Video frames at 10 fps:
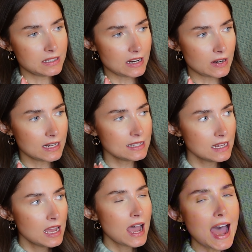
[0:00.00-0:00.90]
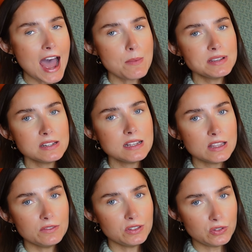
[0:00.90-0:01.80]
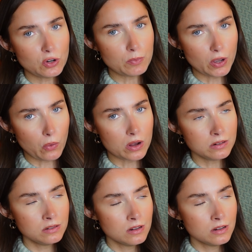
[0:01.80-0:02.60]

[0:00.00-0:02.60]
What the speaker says: series. Absolutely loved and adored book 1.